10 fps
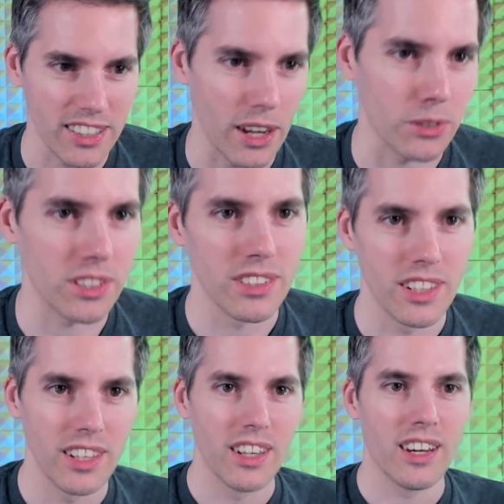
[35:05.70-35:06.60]
out.
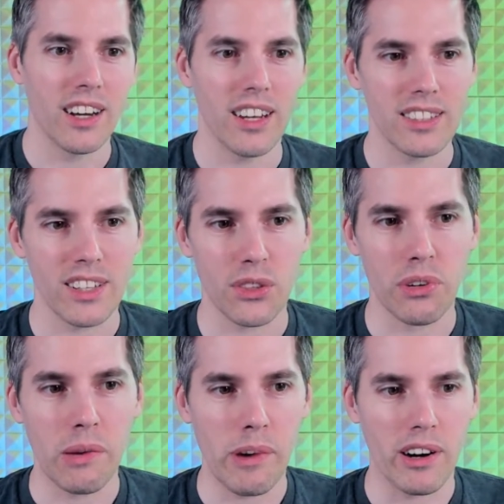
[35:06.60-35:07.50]
Alright, it's a
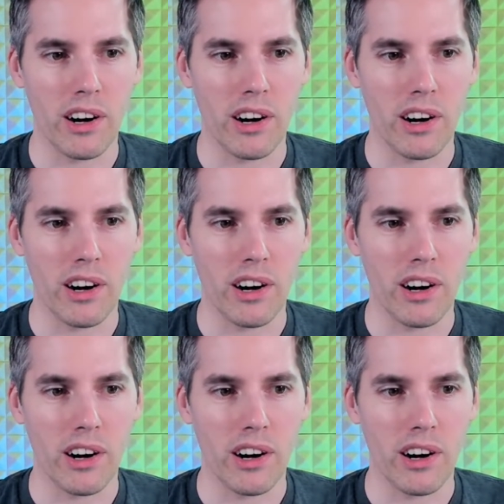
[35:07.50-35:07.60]
3-mana